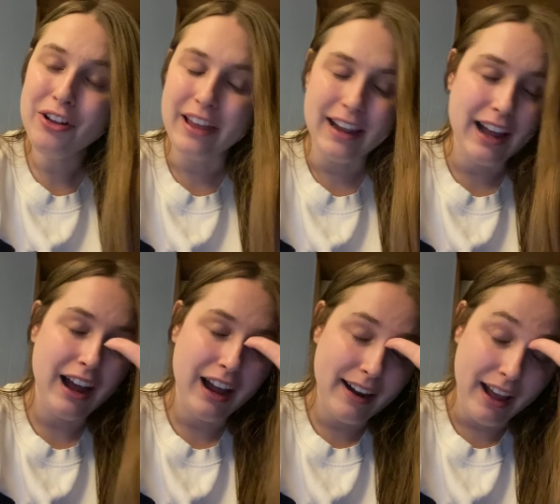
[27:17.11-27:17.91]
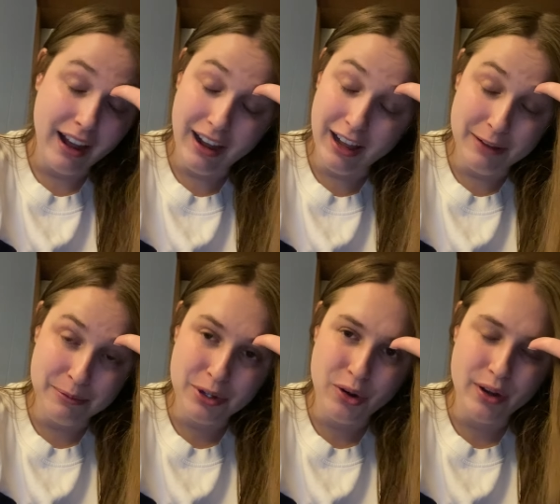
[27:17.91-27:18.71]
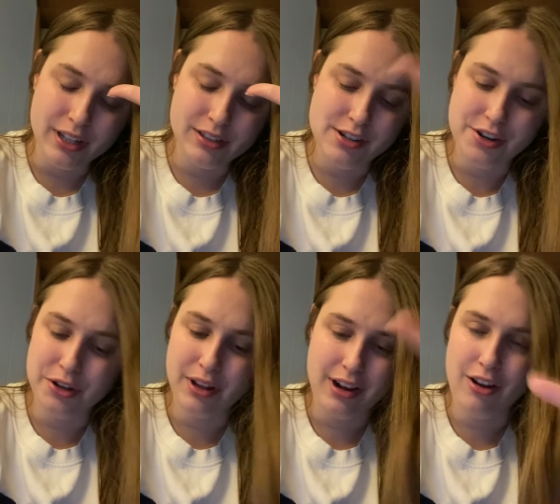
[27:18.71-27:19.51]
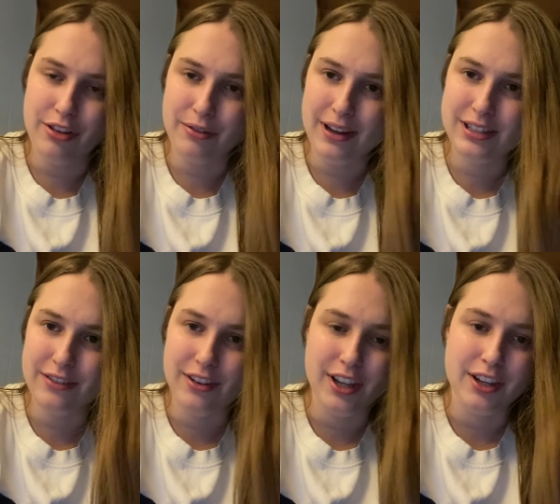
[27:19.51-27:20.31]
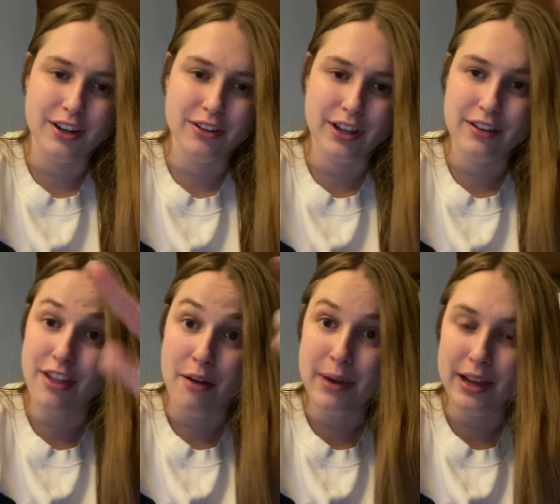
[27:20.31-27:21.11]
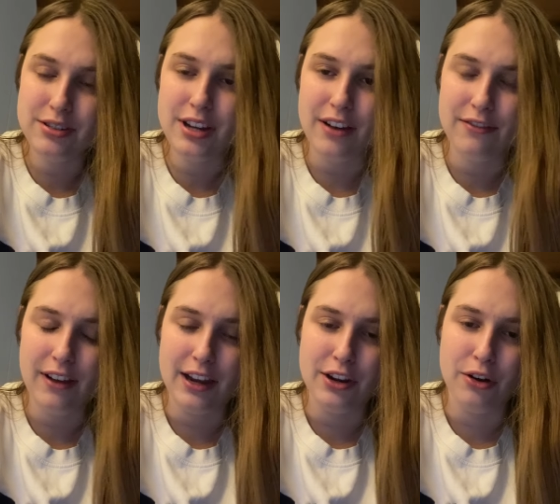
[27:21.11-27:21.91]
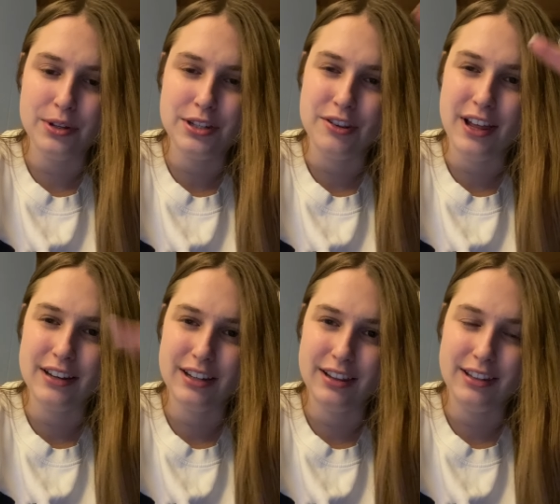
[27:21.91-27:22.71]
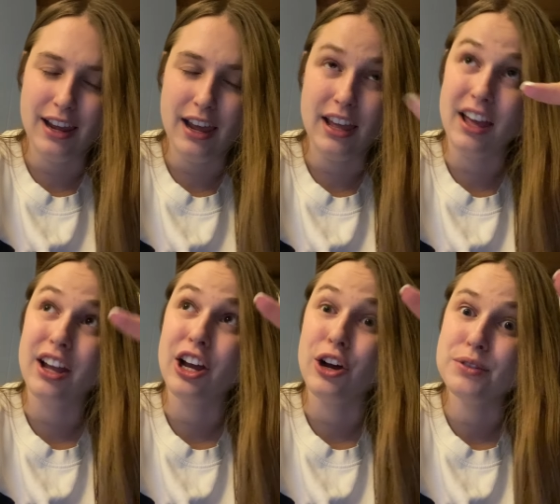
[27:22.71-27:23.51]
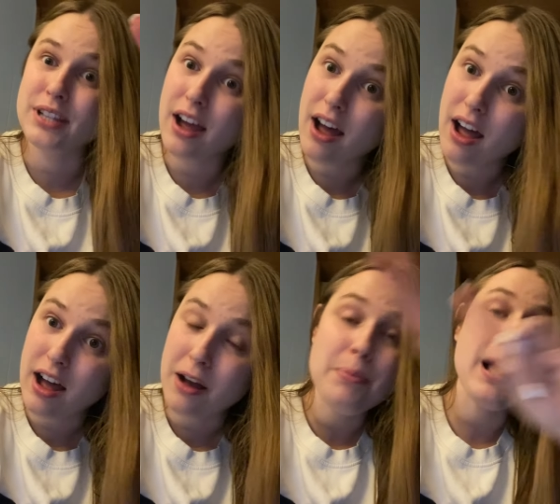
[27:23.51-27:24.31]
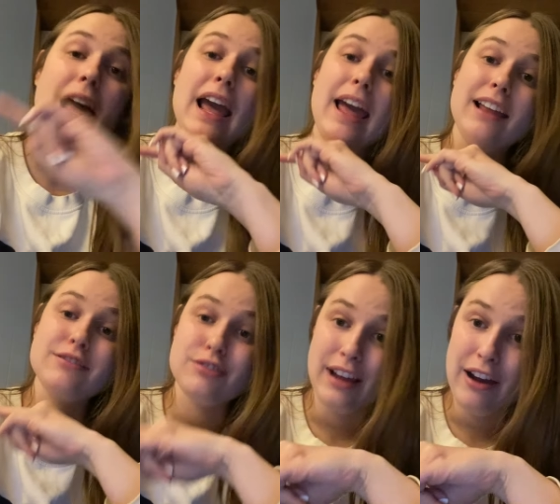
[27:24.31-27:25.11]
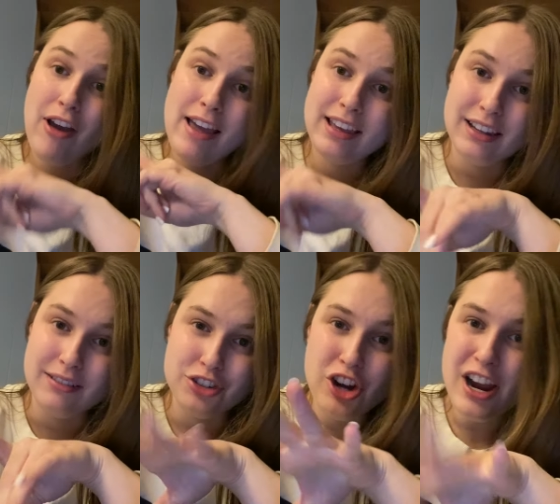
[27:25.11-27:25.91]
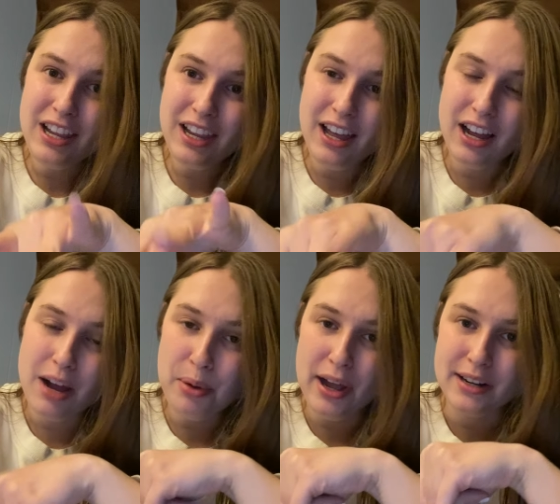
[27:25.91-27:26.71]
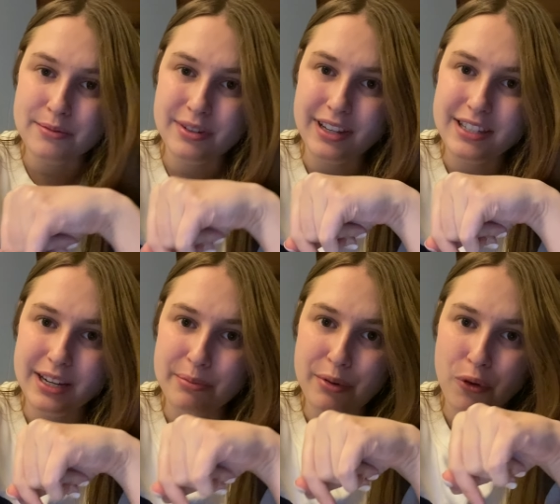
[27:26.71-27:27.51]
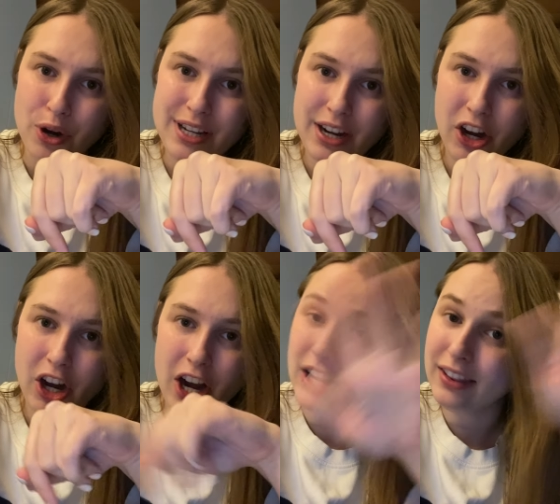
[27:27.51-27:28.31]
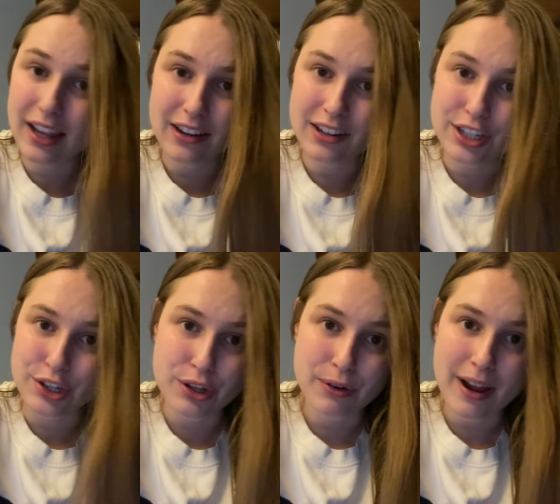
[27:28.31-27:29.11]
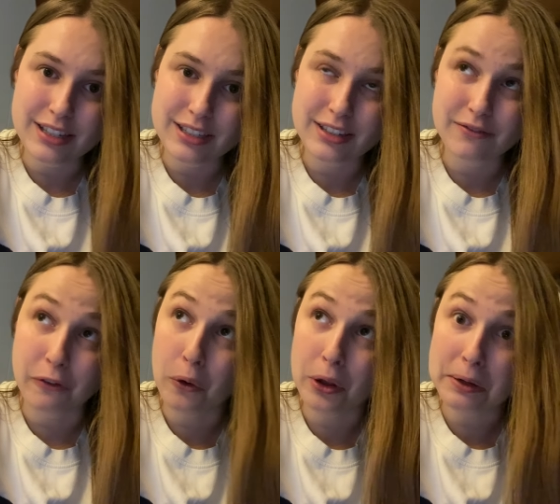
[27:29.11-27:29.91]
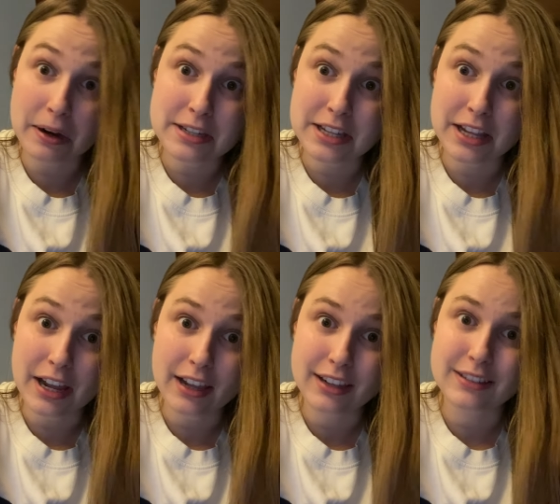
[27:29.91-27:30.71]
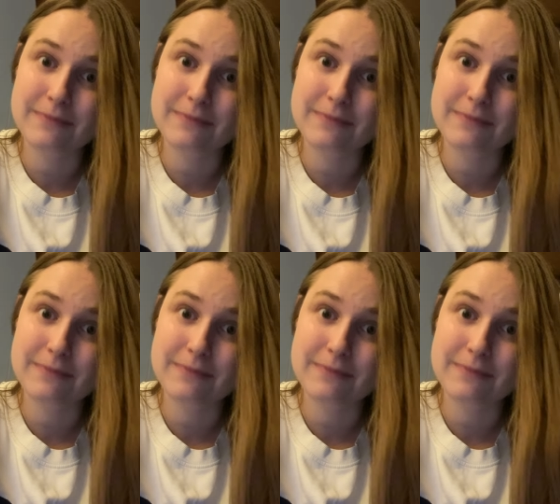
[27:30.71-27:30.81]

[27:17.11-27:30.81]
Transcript: Thank God. I'm going to do like all the rest of it, you know, like thumbnail stuff. I always do that the day it goes up. And so now I can try and get a couple items listed before dinner and then do the rest for the rest of the night.